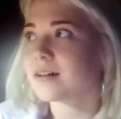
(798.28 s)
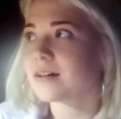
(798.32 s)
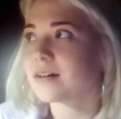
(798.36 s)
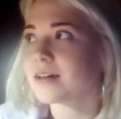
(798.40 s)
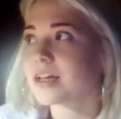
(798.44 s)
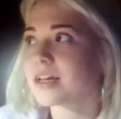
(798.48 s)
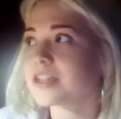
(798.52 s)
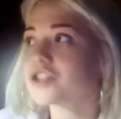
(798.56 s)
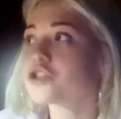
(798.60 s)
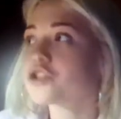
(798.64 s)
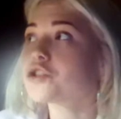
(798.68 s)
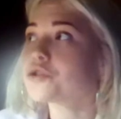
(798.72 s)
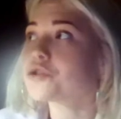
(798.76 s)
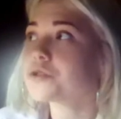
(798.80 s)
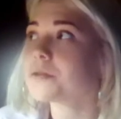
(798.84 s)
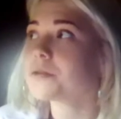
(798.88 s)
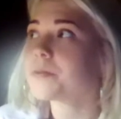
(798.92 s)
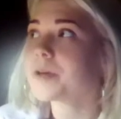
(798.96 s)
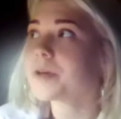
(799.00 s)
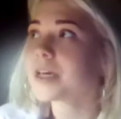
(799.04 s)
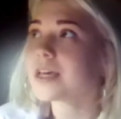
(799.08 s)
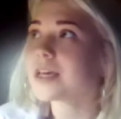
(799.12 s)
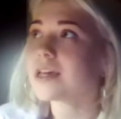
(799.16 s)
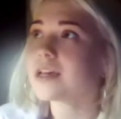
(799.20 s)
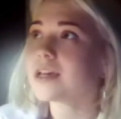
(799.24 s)
It should
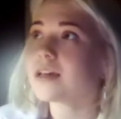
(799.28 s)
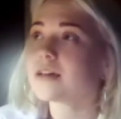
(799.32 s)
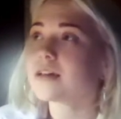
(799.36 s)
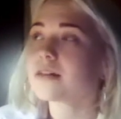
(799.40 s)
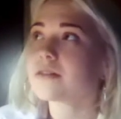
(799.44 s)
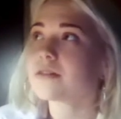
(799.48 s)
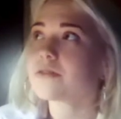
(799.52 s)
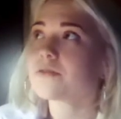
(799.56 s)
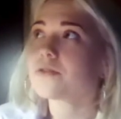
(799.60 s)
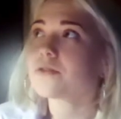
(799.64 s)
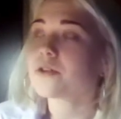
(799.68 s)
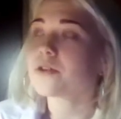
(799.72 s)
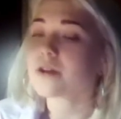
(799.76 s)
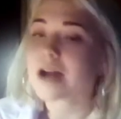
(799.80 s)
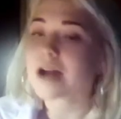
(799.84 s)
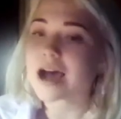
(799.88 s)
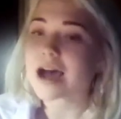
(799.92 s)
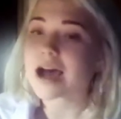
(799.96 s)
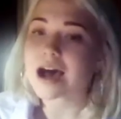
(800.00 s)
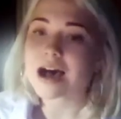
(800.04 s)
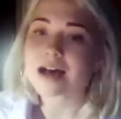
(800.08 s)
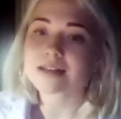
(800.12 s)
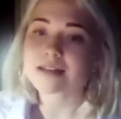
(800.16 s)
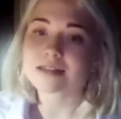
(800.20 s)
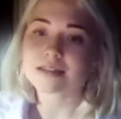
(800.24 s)
be for
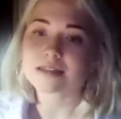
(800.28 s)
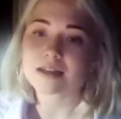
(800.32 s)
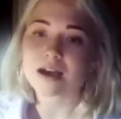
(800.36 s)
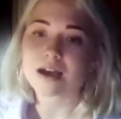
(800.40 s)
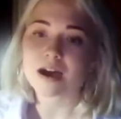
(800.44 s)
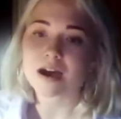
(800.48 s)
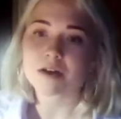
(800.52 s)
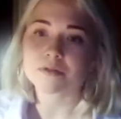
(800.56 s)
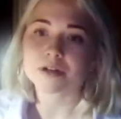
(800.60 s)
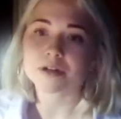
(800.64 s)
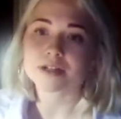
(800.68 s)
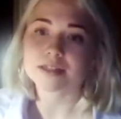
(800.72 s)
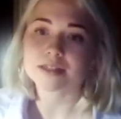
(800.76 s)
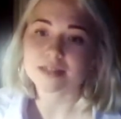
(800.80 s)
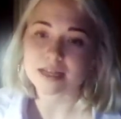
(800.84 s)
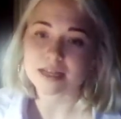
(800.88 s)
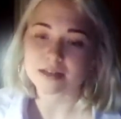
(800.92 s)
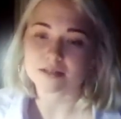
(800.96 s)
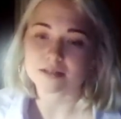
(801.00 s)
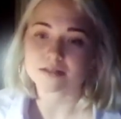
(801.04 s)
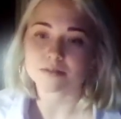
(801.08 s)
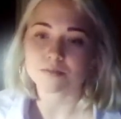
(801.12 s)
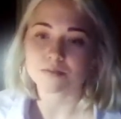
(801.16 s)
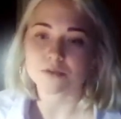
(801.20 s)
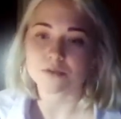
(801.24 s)
us our
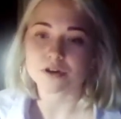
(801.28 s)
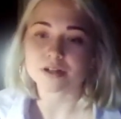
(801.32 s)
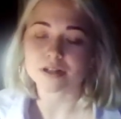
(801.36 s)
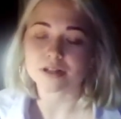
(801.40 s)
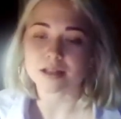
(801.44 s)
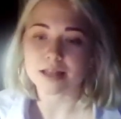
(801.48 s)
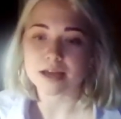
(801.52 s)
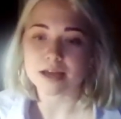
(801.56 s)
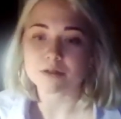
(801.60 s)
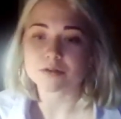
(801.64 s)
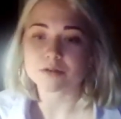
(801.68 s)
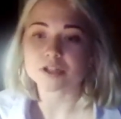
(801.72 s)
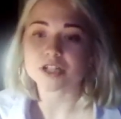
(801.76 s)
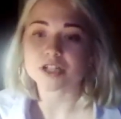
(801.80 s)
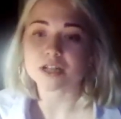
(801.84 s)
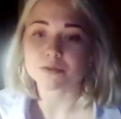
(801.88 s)
second important language,